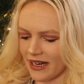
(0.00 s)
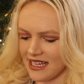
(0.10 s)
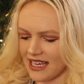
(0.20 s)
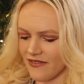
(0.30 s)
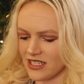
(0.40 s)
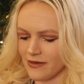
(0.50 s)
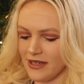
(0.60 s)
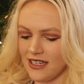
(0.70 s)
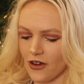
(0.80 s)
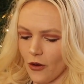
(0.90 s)
but he gave it to
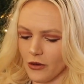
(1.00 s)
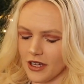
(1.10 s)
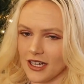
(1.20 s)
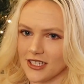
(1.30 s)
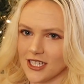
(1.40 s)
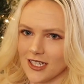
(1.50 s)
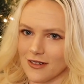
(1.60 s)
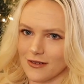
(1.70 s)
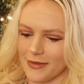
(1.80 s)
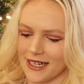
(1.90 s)
me to hold on
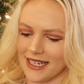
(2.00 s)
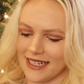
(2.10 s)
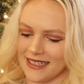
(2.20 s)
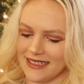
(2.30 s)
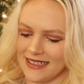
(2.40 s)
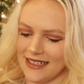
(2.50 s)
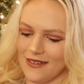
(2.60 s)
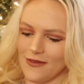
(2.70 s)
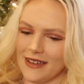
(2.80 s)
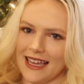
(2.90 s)
to. But uh,
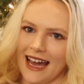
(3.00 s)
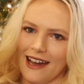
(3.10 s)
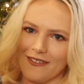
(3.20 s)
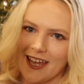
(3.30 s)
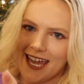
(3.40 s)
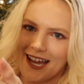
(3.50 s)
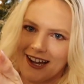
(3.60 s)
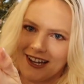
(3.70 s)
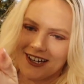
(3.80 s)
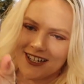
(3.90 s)
we have
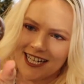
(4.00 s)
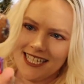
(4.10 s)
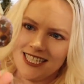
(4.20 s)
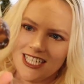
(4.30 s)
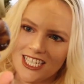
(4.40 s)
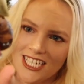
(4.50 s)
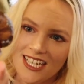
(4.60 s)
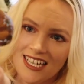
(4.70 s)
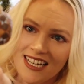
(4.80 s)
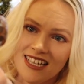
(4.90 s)
a Grinch,
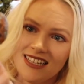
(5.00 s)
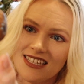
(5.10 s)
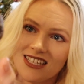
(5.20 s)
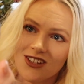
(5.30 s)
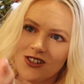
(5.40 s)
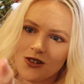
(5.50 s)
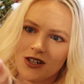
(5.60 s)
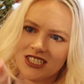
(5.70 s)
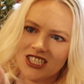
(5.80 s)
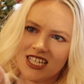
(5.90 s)
this
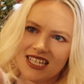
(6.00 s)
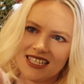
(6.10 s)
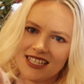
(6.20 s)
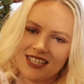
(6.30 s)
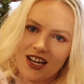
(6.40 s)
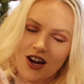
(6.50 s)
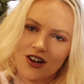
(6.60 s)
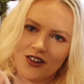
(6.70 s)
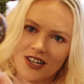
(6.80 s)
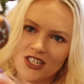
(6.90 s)
gorgeous
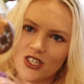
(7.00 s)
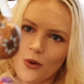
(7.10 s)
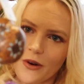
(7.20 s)
Grinch